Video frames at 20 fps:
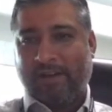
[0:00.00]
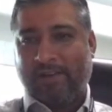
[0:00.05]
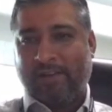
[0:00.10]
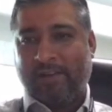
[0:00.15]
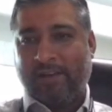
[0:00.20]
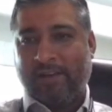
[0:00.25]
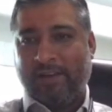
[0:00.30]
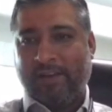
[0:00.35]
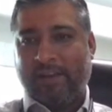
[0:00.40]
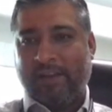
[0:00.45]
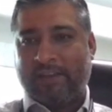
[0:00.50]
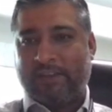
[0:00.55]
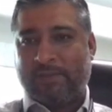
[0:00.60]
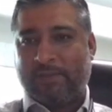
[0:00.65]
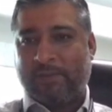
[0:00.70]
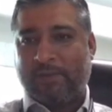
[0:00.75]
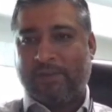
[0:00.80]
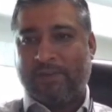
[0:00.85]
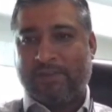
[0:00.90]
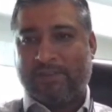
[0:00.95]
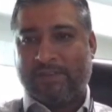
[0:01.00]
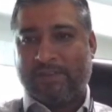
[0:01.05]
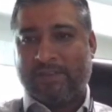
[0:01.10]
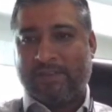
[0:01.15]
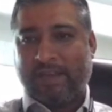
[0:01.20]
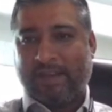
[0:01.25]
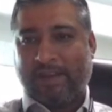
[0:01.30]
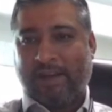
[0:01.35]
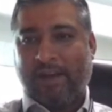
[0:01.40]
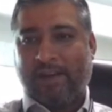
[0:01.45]
learning experiences
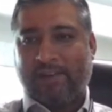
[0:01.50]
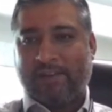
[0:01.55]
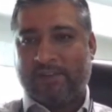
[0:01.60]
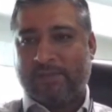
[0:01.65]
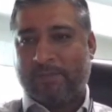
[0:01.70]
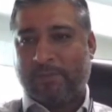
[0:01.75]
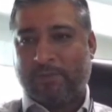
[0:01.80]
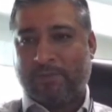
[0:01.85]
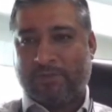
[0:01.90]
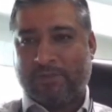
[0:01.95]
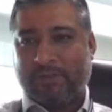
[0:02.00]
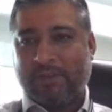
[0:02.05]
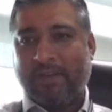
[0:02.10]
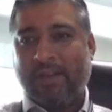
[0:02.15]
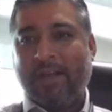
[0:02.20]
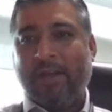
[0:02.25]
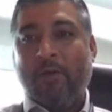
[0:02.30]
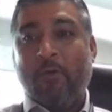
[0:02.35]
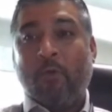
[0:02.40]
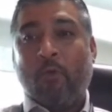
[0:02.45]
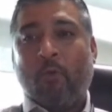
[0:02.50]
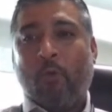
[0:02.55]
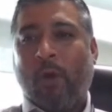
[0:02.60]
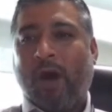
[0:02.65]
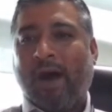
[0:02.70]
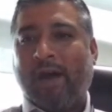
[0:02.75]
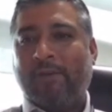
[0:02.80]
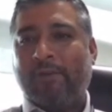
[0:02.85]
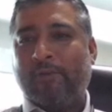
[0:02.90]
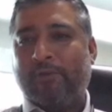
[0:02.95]
at our disposal.
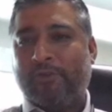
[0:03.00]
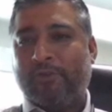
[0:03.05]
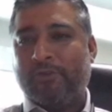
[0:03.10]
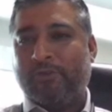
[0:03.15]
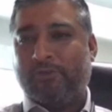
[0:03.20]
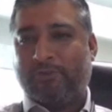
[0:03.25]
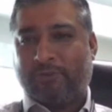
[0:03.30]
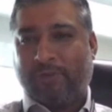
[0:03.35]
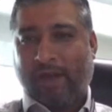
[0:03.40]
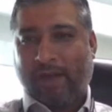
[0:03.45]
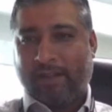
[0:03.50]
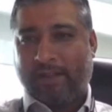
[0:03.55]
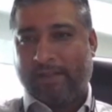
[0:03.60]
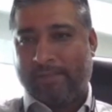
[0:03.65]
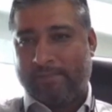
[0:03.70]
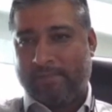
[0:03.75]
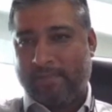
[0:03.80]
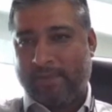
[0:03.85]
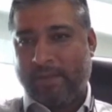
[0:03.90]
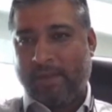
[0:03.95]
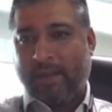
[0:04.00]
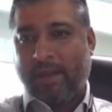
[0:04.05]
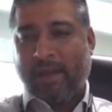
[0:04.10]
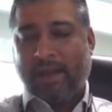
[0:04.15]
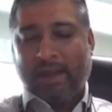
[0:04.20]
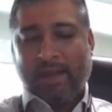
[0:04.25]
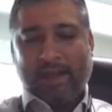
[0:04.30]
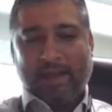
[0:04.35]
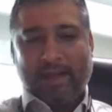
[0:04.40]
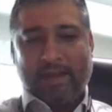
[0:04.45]
Why don't you try them?
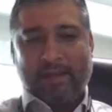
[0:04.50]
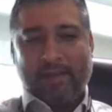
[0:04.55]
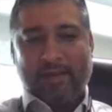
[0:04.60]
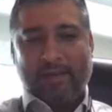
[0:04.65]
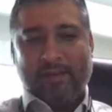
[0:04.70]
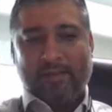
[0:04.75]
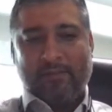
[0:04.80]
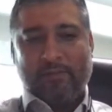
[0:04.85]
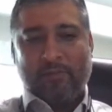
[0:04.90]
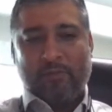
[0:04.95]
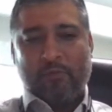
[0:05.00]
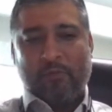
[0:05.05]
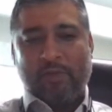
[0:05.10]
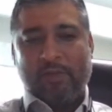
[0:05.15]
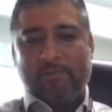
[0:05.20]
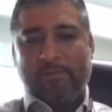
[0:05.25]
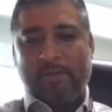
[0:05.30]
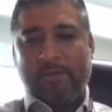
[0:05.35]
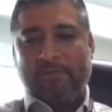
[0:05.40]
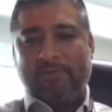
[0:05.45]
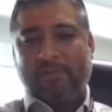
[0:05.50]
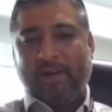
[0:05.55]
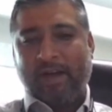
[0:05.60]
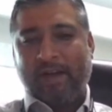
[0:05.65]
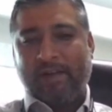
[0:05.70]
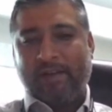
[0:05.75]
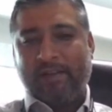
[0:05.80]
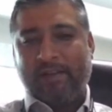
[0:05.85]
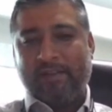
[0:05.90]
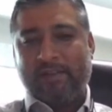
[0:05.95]
And we've been
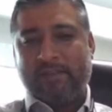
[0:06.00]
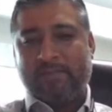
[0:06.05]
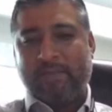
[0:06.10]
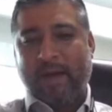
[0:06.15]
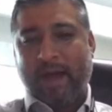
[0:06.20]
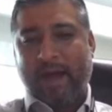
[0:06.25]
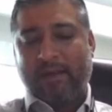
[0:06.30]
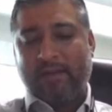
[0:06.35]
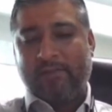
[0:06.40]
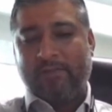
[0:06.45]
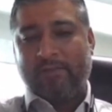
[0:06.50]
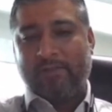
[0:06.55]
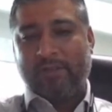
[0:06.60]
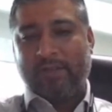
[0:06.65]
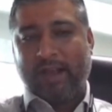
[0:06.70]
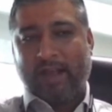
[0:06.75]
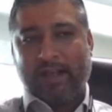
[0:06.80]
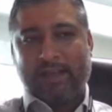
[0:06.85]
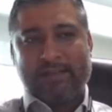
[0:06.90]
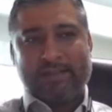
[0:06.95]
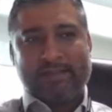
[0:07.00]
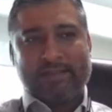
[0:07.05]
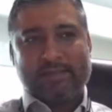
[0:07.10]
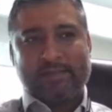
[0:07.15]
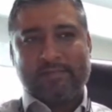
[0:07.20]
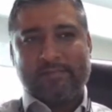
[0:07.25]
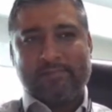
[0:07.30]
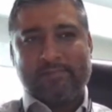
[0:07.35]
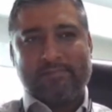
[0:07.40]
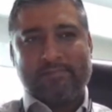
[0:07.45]
fighting this battle for the last
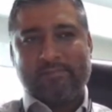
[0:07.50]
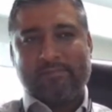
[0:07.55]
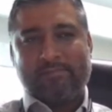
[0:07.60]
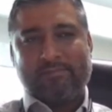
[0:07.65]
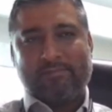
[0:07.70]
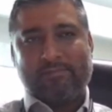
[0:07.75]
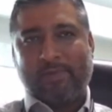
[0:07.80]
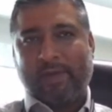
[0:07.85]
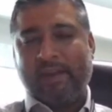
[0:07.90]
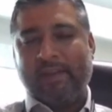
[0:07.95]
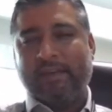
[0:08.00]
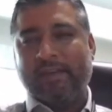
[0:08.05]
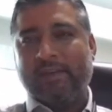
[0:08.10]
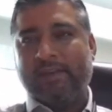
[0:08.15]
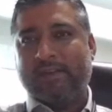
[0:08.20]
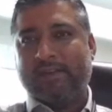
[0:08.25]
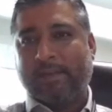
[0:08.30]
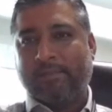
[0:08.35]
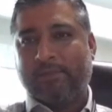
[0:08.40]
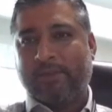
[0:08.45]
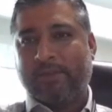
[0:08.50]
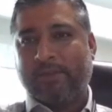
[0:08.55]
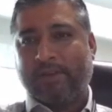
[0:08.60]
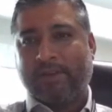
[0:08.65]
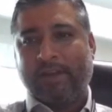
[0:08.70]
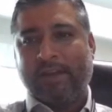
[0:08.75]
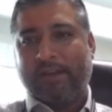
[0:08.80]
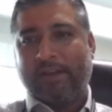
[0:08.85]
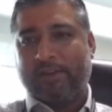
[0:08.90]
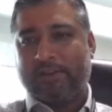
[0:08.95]
20 years. I'm
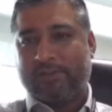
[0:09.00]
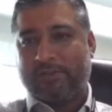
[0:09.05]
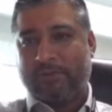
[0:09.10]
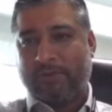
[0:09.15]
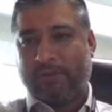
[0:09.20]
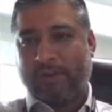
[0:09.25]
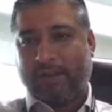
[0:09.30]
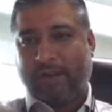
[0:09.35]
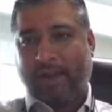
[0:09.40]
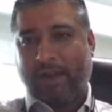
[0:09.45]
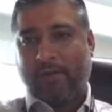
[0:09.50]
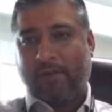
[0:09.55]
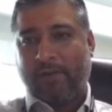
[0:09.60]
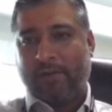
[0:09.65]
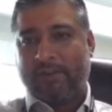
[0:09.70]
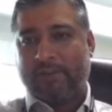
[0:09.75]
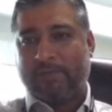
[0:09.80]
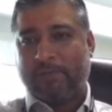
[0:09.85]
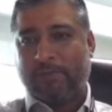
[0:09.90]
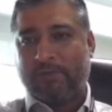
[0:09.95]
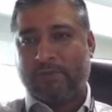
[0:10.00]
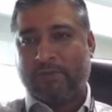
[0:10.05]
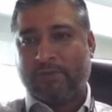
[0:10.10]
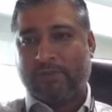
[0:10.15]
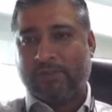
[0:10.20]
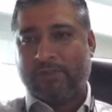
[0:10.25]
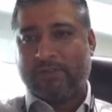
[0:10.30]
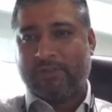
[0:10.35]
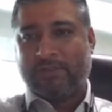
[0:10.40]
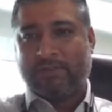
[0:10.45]
38 years old and I got exposed to
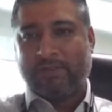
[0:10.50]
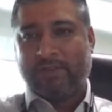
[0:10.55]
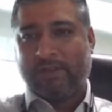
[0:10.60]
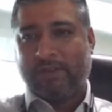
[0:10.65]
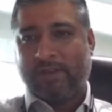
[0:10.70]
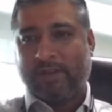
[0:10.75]
this